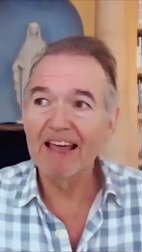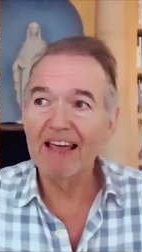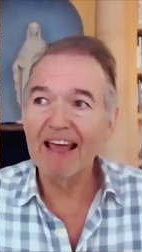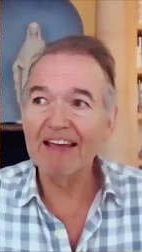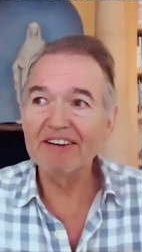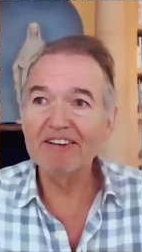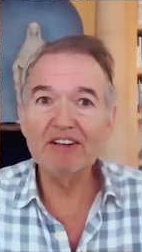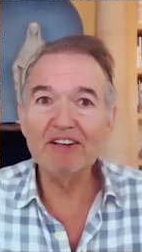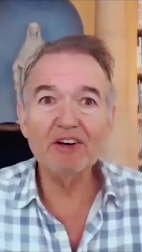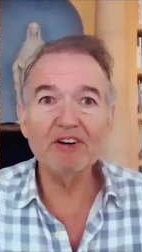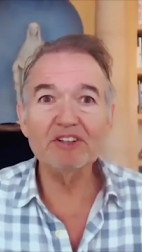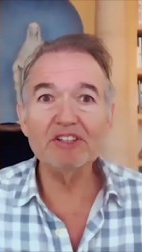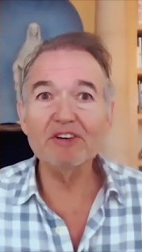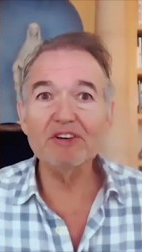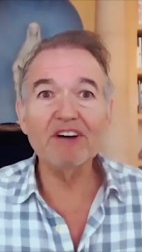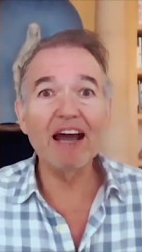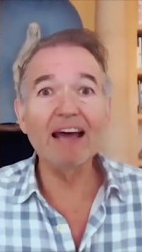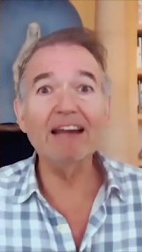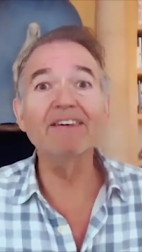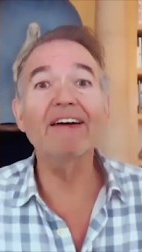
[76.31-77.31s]
And you know, mm-hmm.
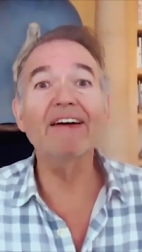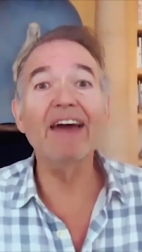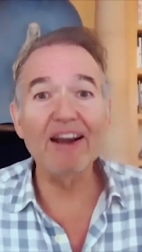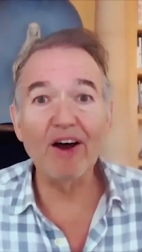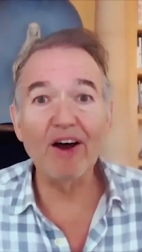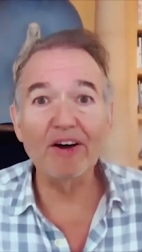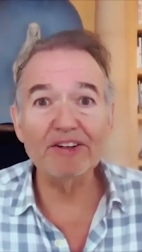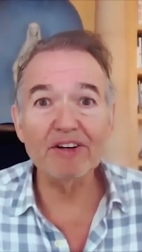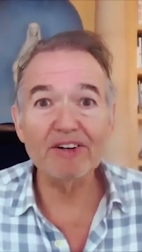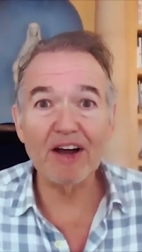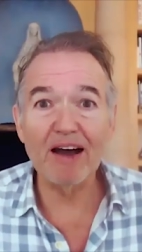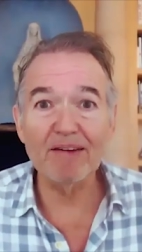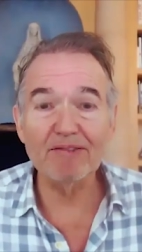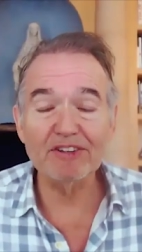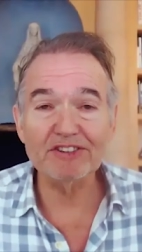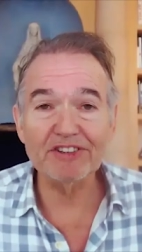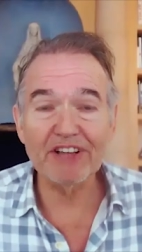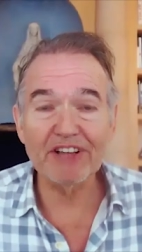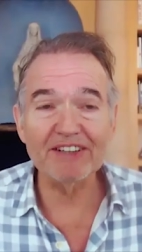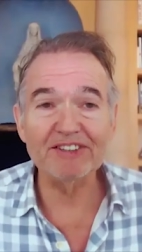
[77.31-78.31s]
you've kind of had all your
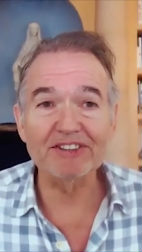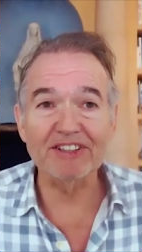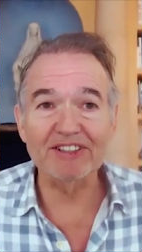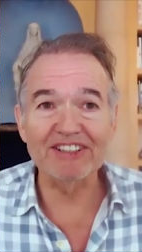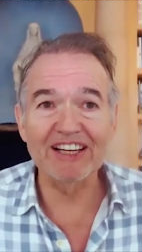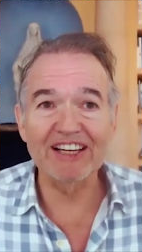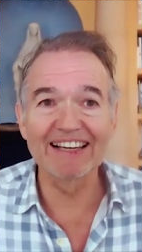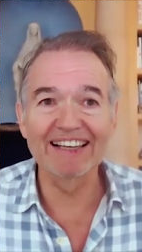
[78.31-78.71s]
conversations.